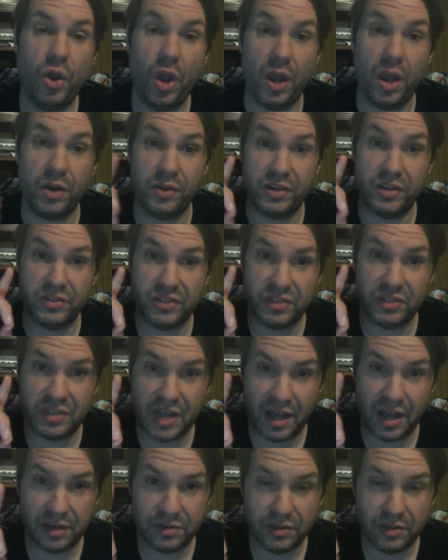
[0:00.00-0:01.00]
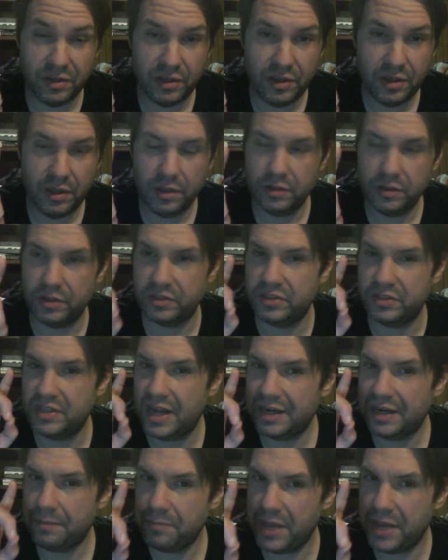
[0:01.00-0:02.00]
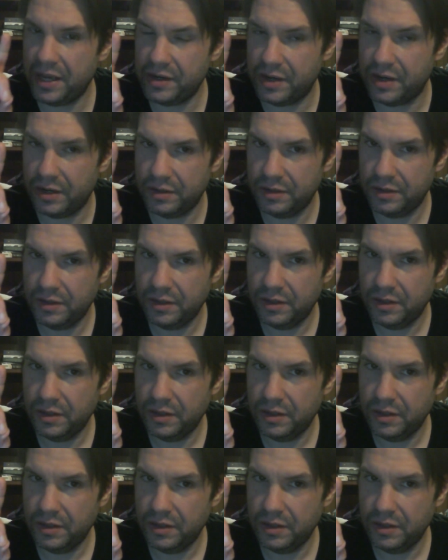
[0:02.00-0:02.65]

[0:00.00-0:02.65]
And this is not opinion.